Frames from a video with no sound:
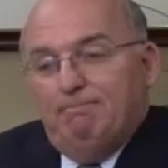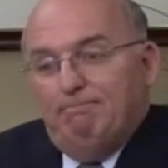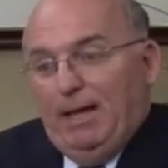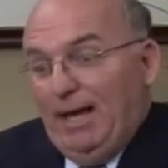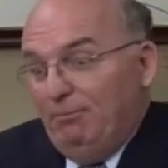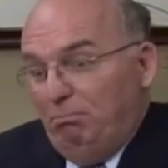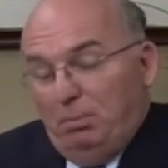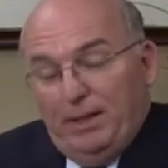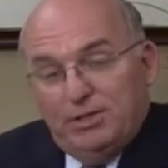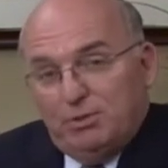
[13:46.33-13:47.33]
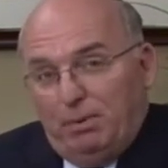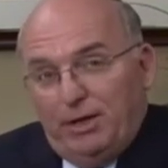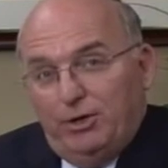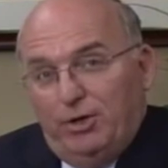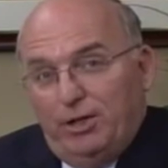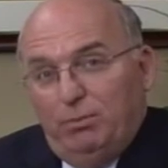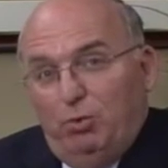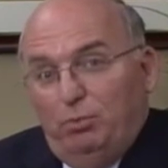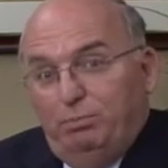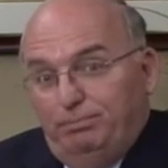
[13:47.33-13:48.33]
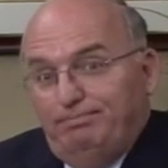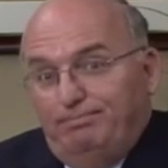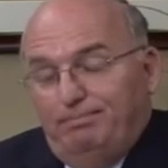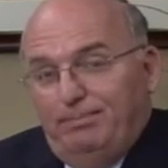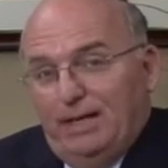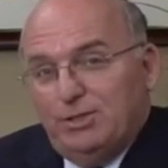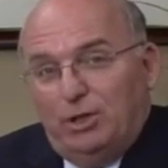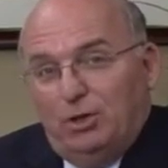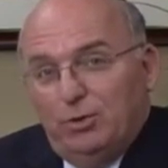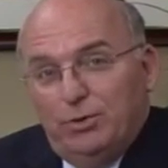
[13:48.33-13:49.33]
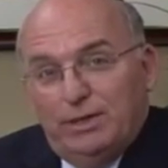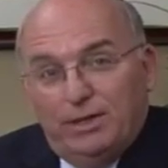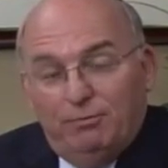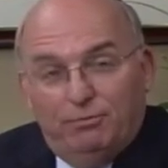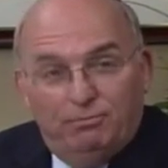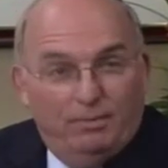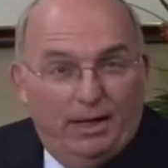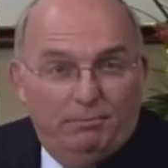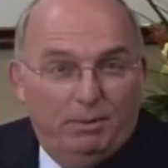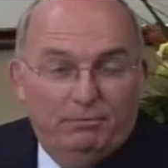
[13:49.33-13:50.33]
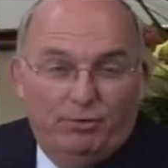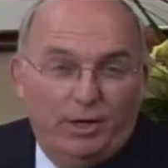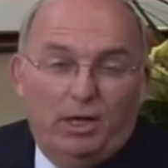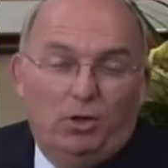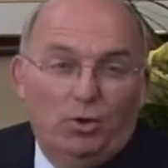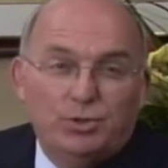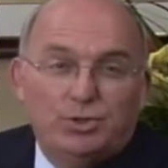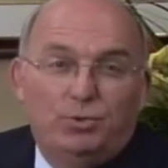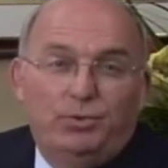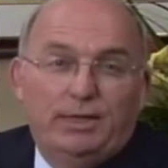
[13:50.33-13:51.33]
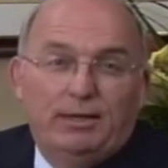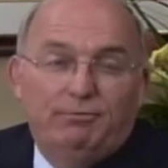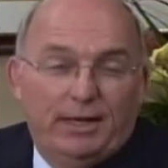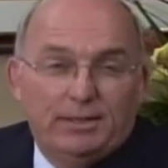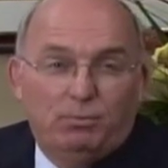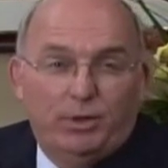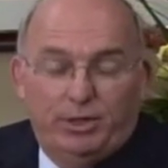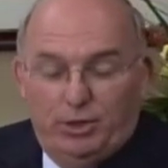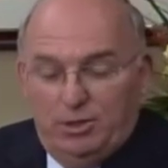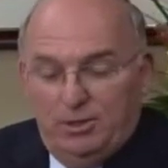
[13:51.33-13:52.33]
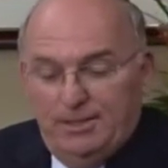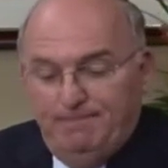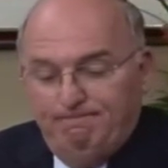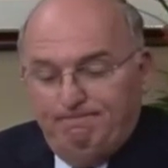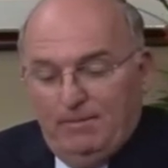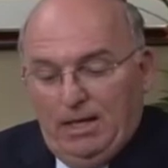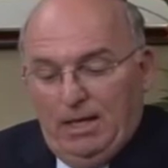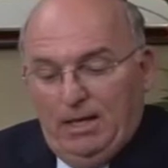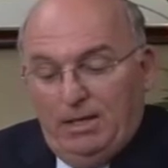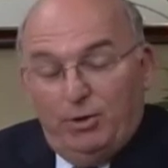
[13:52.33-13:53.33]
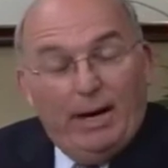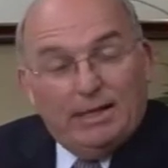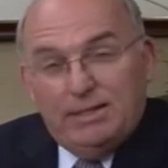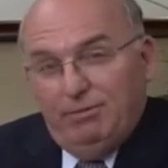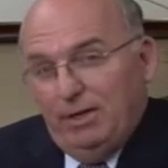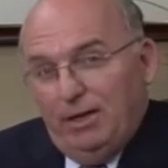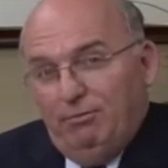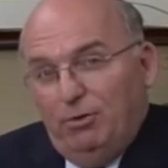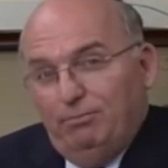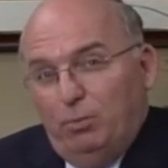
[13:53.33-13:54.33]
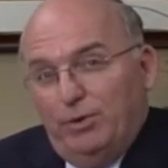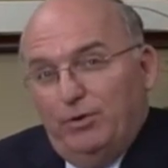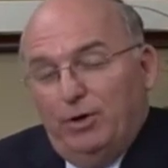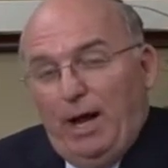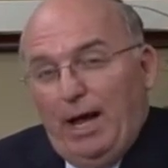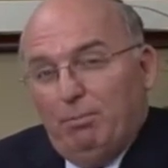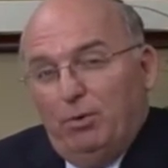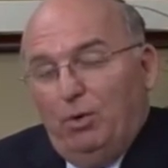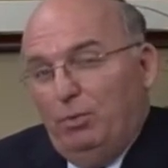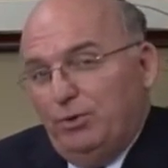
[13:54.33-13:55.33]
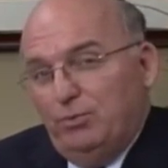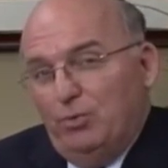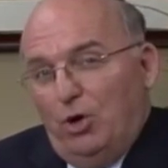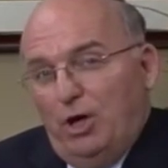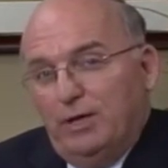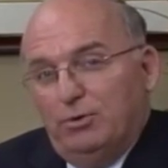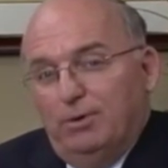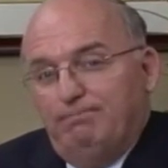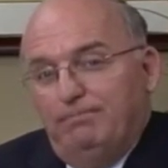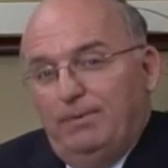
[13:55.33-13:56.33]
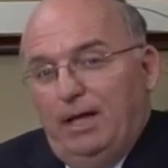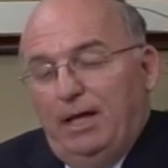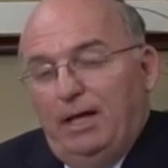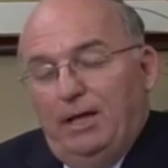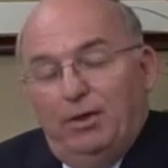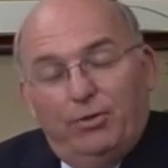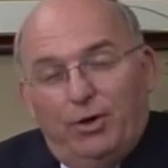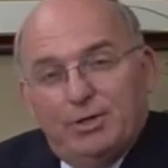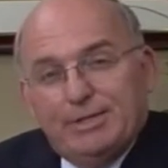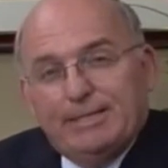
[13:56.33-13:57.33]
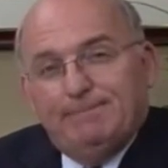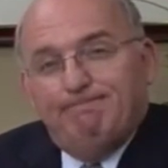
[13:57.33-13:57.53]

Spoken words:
have blood splattered on them, that's a clue that they have been very close to the event when it occurred. Their activity level, whether they're hyper or withdrawn or lethargic,